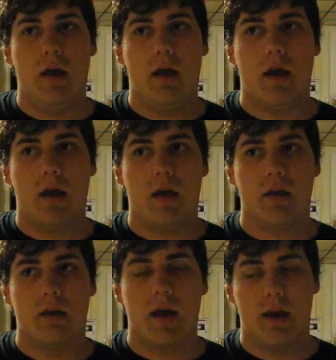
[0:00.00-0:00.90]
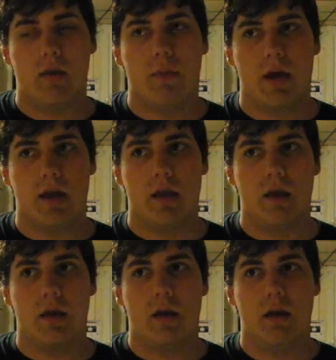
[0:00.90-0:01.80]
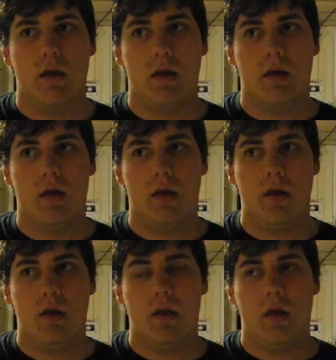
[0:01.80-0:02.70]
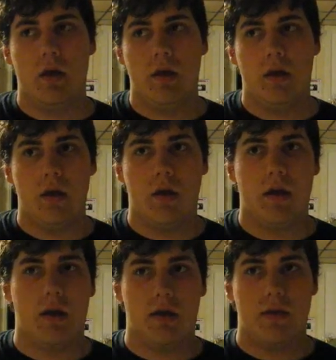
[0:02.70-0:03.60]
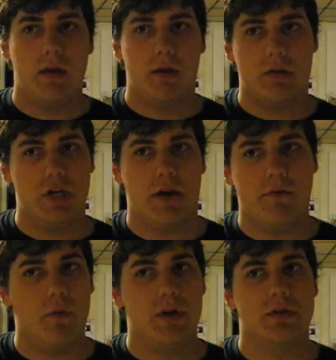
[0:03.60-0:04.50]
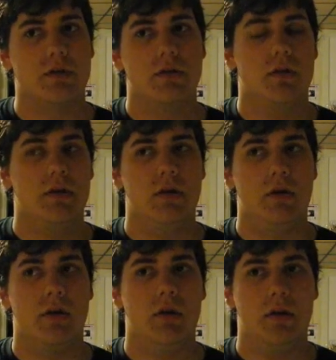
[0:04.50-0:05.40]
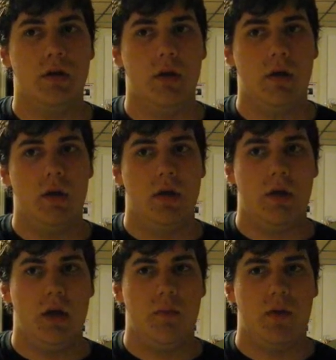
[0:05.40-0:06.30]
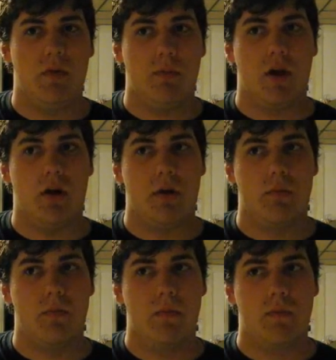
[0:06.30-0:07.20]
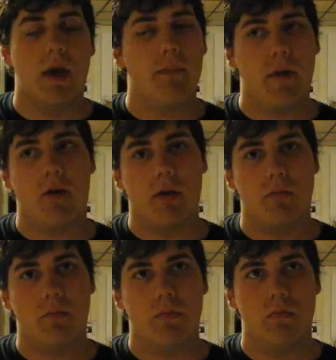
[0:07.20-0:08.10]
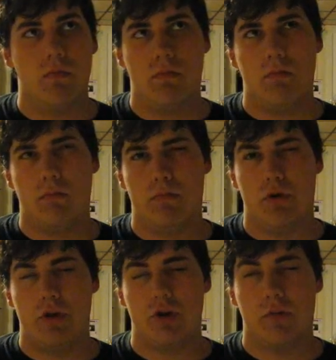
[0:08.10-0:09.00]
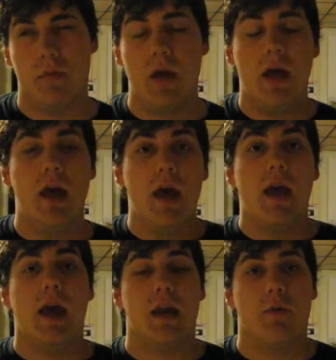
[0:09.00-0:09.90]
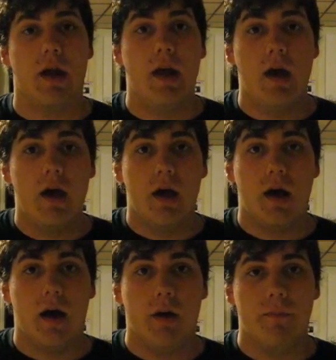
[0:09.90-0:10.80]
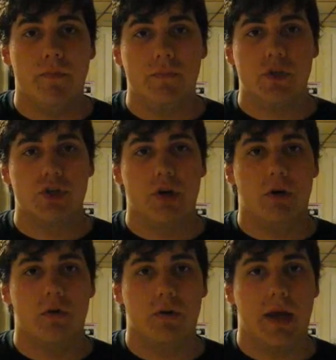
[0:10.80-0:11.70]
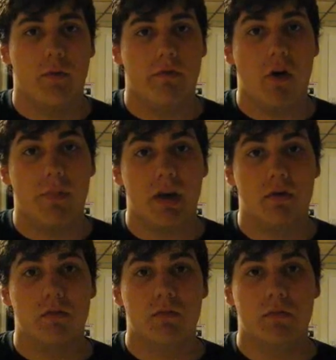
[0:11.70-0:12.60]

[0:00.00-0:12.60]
and Katie and Mikey and I think Jeff once and maybe Miriam. Yeah, Miriam. Pretty sure. Anyway, um, so yeah, we've all been